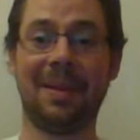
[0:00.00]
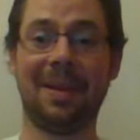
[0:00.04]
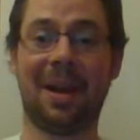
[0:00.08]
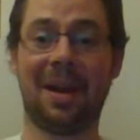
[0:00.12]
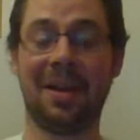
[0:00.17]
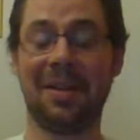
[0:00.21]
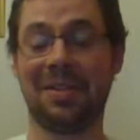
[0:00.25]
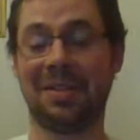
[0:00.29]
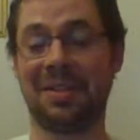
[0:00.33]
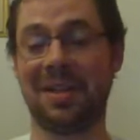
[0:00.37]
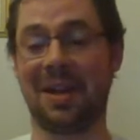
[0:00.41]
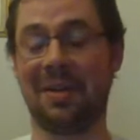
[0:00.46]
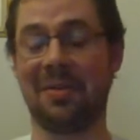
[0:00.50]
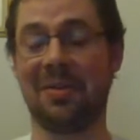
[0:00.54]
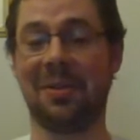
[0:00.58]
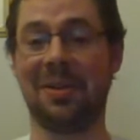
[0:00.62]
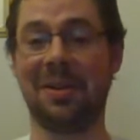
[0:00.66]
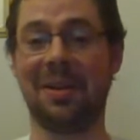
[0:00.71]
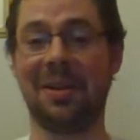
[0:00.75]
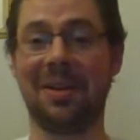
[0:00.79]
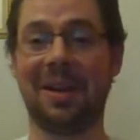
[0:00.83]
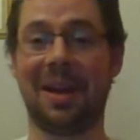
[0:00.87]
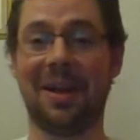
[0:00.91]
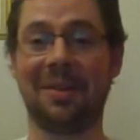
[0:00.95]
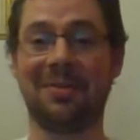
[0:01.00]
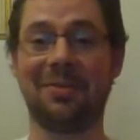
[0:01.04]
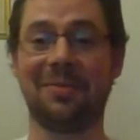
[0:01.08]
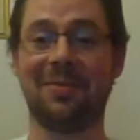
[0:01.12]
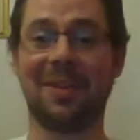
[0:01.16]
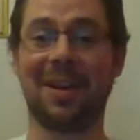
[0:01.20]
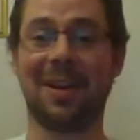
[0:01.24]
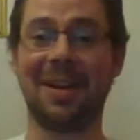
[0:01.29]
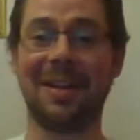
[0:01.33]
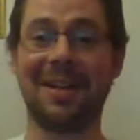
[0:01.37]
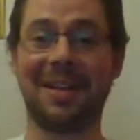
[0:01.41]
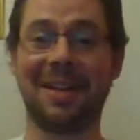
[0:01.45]
I just now got to learn how to
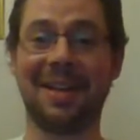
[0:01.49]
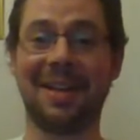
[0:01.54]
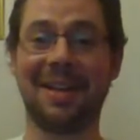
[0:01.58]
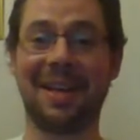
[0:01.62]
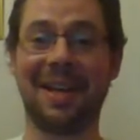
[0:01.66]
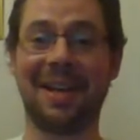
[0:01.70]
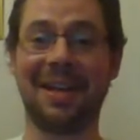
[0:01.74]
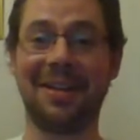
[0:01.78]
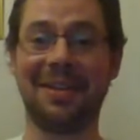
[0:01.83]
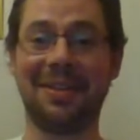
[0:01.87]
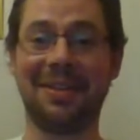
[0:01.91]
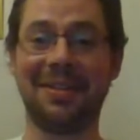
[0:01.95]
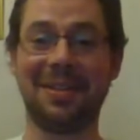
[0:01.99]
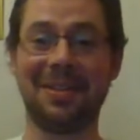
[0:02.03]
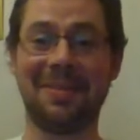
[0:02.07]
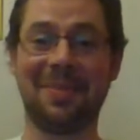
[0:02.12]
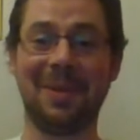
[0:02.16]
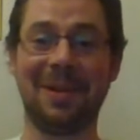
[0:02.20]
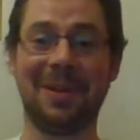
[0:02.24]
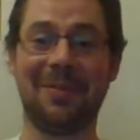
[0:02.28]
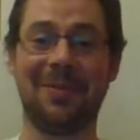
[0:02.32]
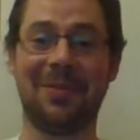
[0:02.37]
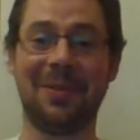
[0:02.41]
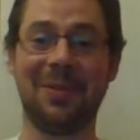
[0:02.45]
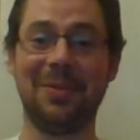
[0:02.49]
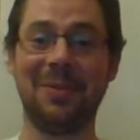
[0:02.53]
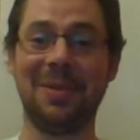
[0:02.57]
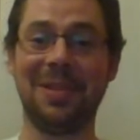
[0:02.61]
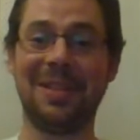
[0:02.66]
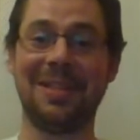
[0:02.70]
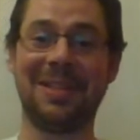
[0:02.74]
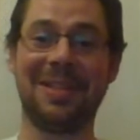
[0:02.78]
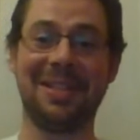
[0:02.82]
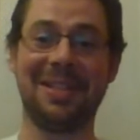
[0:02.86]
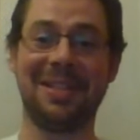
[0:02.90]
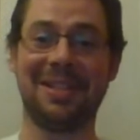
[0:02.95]
ride it again because it's been a few
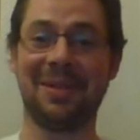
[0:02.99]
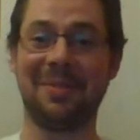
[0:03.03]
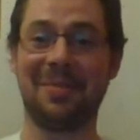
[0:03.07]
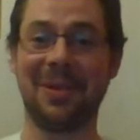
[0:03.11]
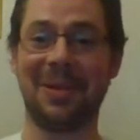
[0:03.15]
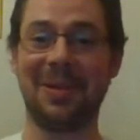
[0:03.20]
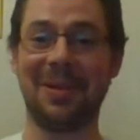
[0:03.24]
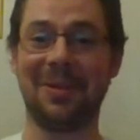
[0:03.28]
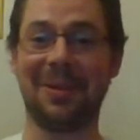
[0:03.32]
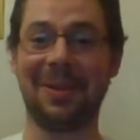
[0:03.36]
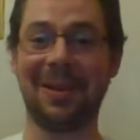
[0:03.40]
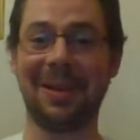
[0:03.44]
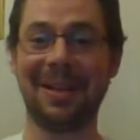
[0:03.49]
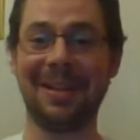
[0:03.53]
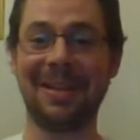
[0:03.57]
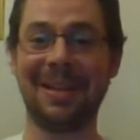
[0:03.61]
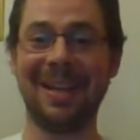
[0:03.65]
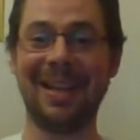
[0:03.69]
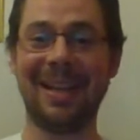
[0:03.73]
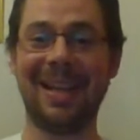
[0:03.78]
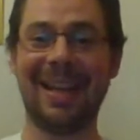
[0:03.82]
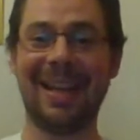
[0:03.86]
years since I've been on it.